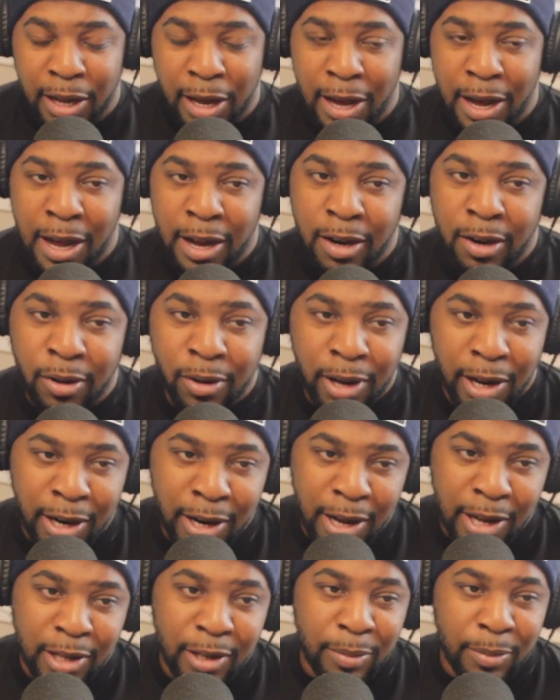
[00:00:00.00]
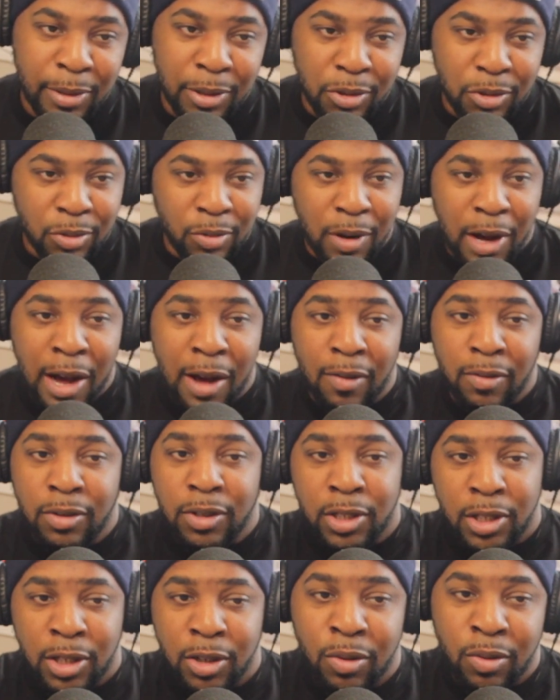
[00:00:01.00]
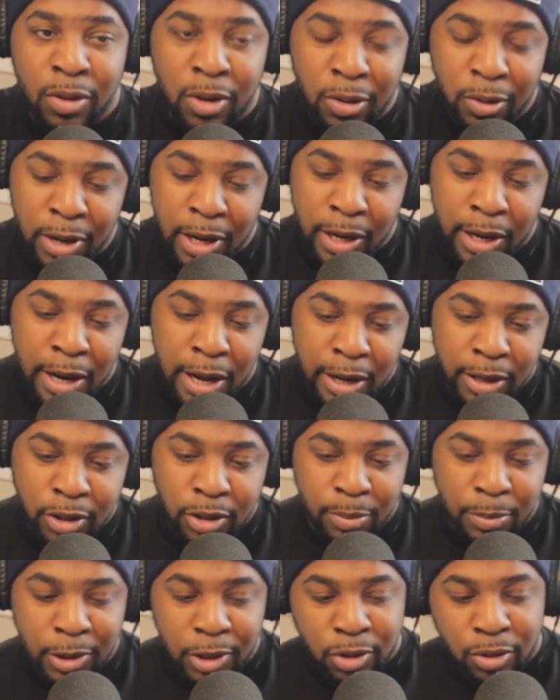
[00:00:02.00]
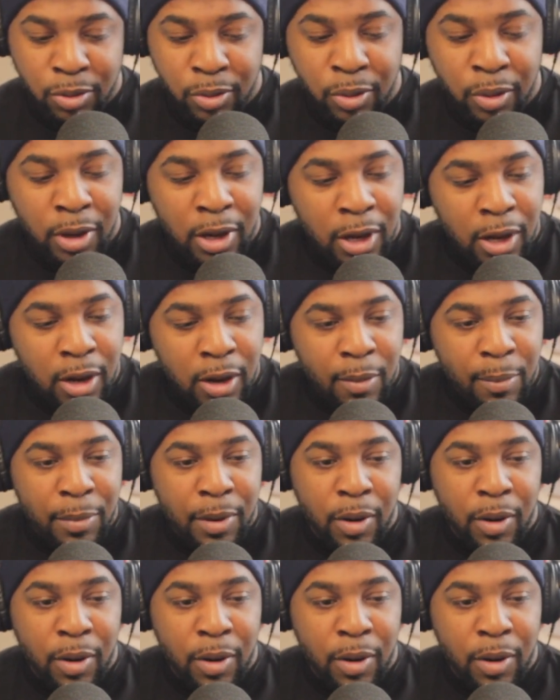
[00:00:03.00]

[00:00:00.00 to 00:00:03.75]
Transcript: Now, I know that not to be true. Obviously, you know that not to be true. Exactly.